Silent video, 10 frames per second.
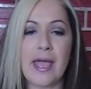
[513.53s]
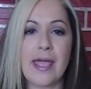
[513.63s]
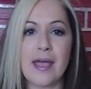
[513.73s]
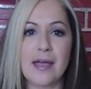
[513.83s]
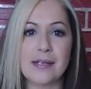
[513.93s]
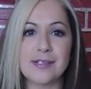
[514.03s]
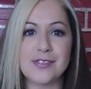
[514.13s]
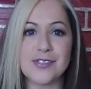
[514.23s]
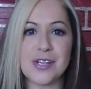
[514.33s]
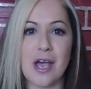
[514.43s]

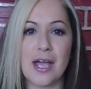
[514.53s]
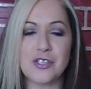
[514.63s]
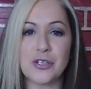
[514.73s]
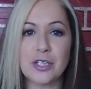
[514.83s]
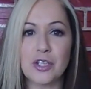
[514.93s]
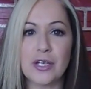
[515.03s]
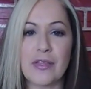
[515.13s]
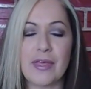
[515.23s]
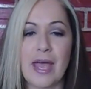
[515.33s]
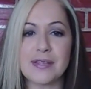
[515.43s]
and I took a look
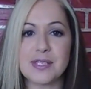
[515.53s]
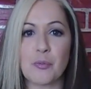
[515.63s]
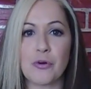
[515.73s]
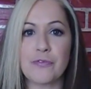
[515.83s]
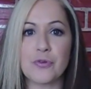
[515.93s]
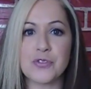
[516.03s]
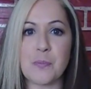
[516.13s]
and they had some more of those